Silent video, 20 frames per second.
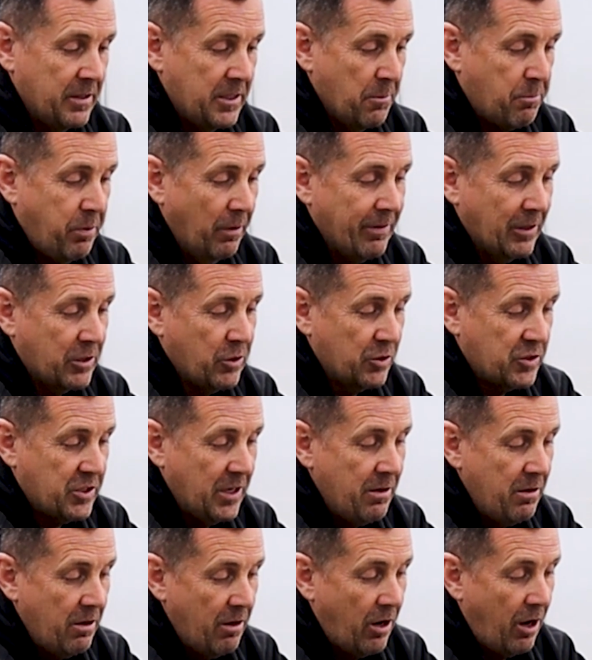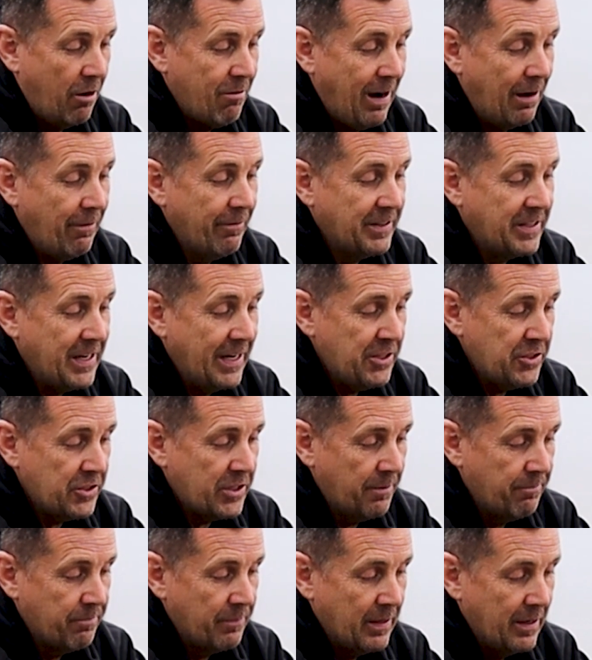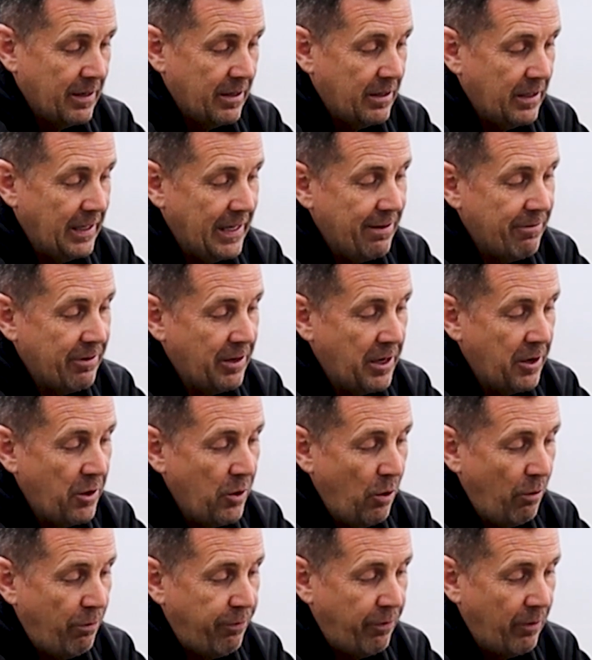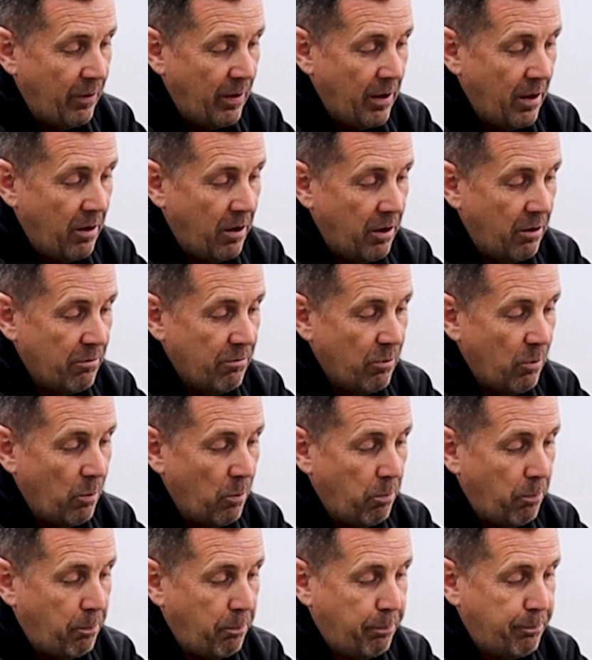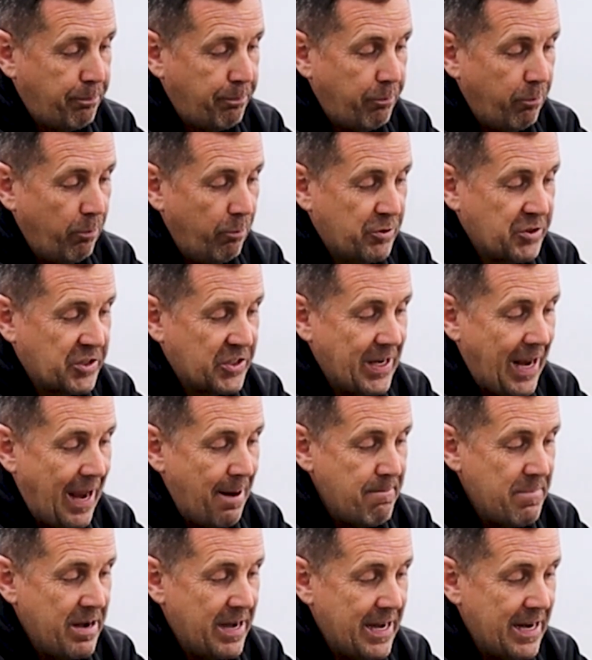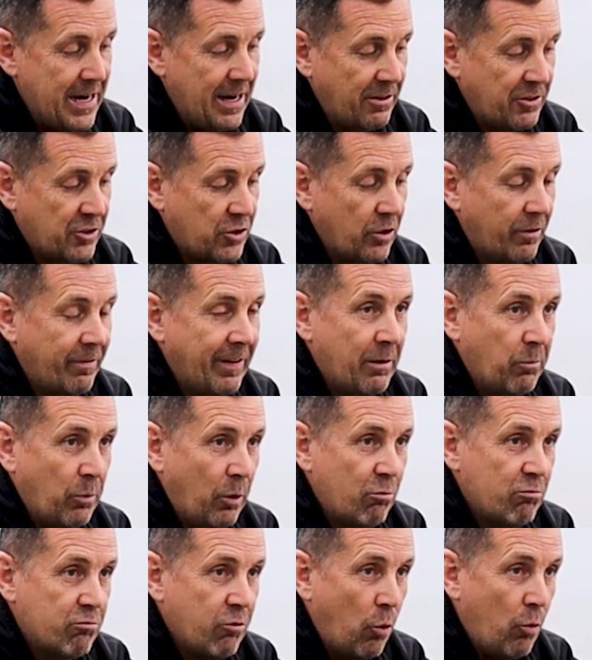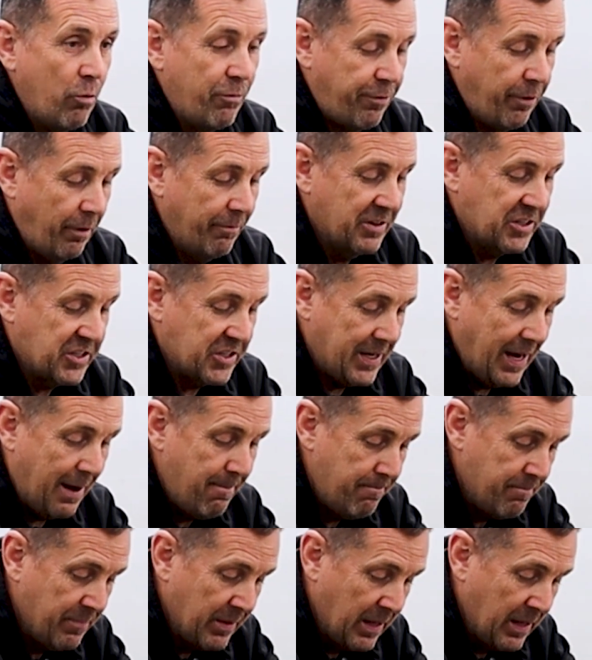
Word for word: You put the cutting around the disc, leaving enough stem here so that it will root from the stem.